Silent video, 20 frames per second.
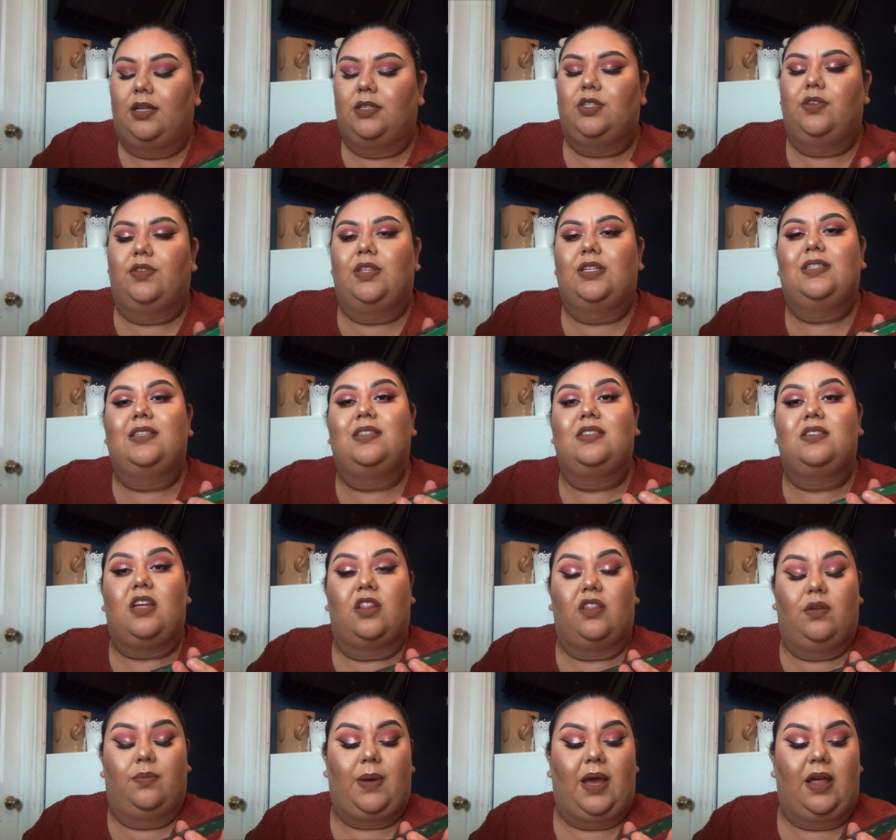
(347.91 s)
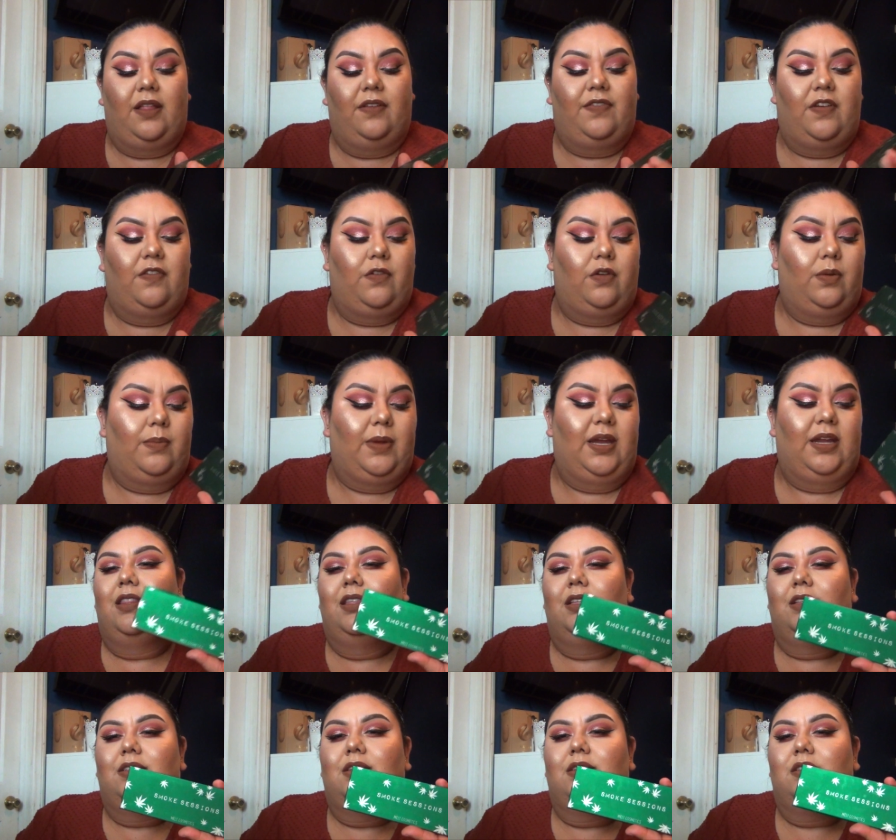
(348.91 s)
So this is another palette favorite of mine.
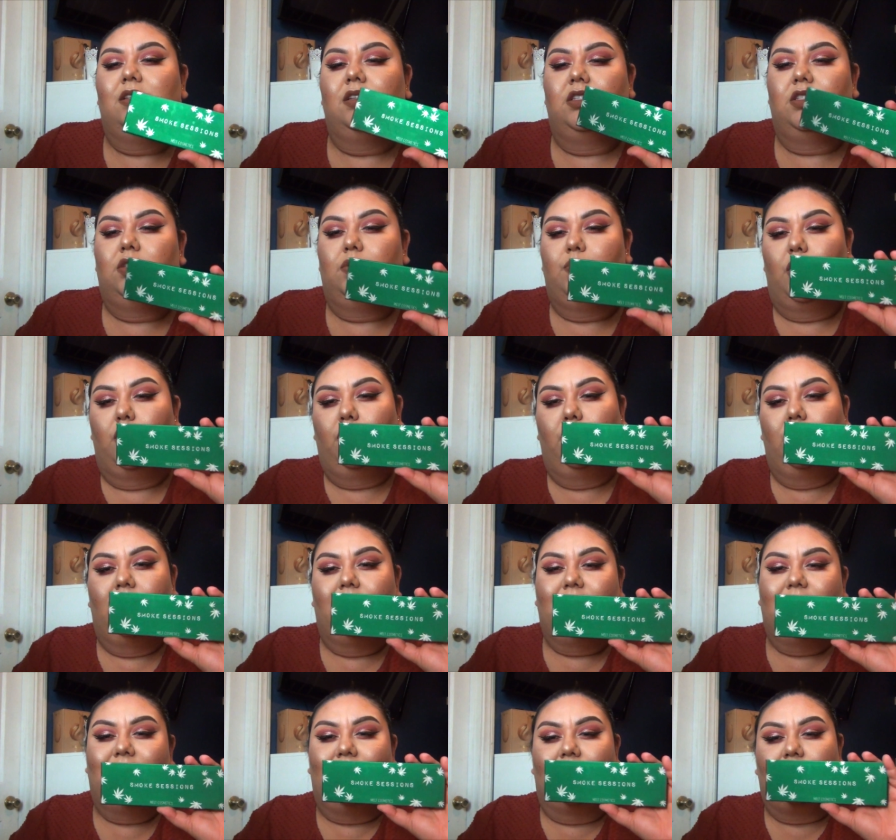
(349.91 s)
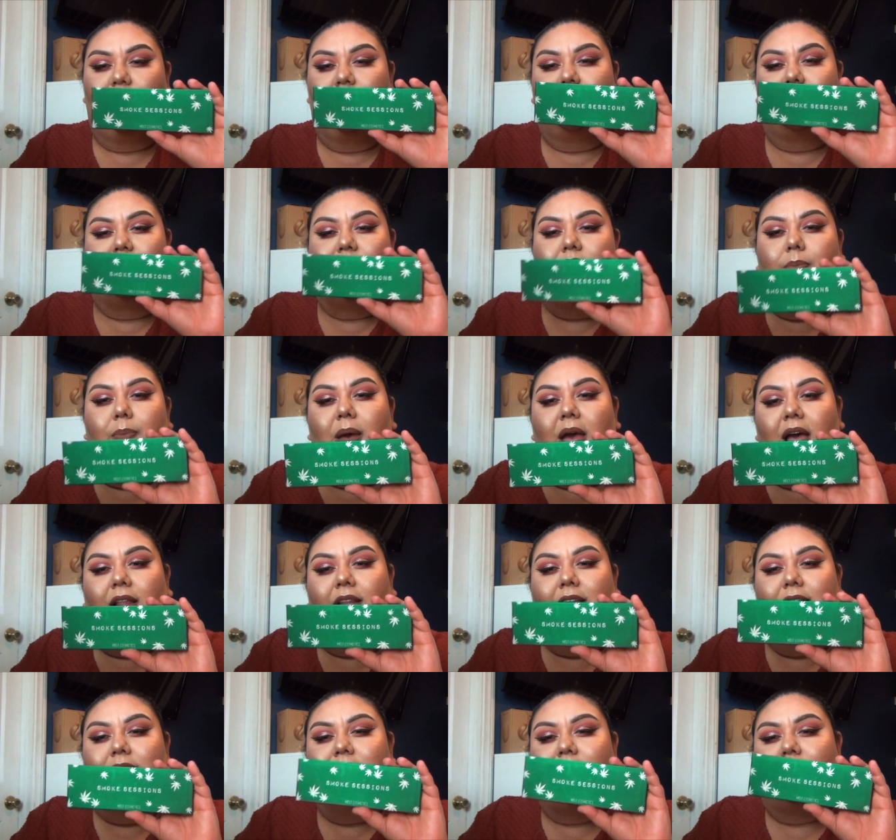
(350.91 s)
This is the Smoke Sessions
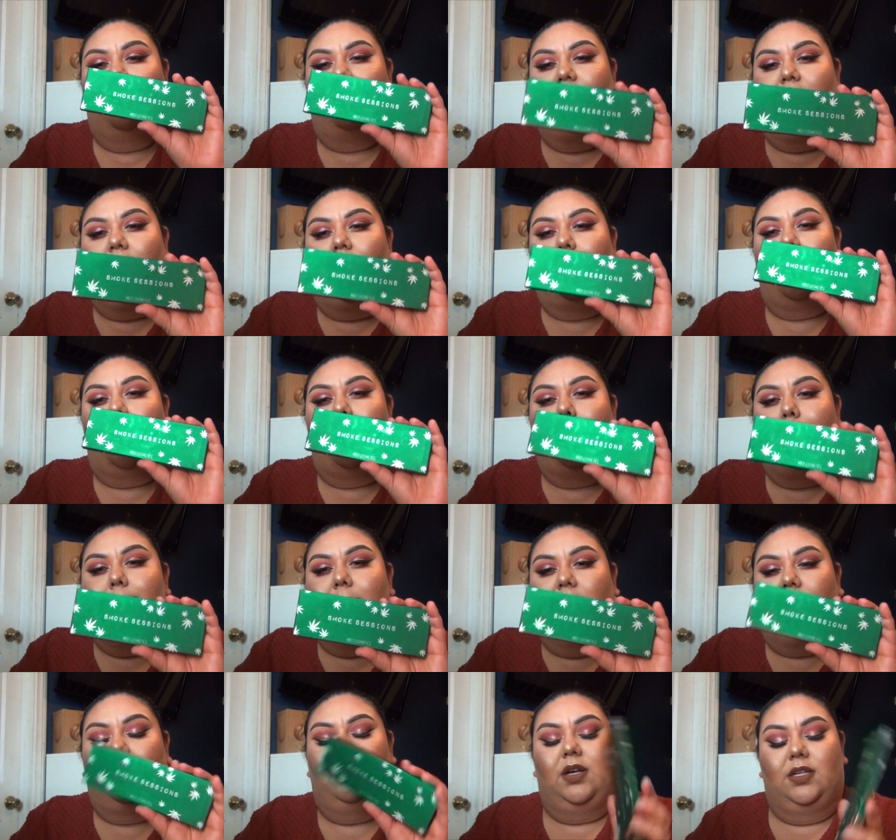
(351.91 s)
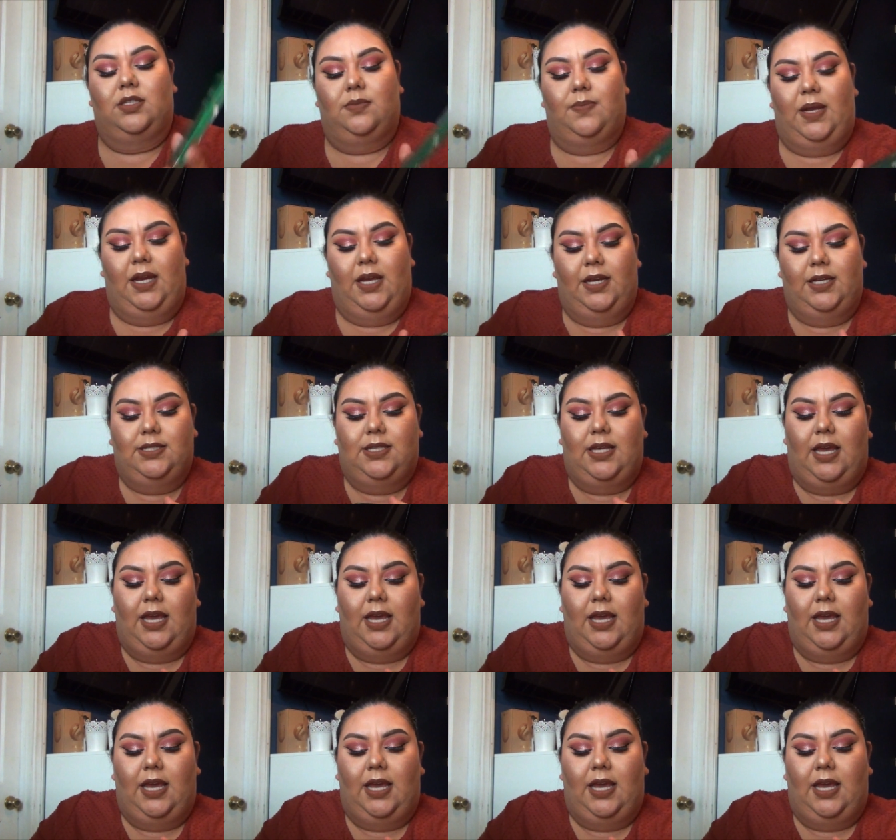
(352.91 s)
palette from Mel Cosmetics,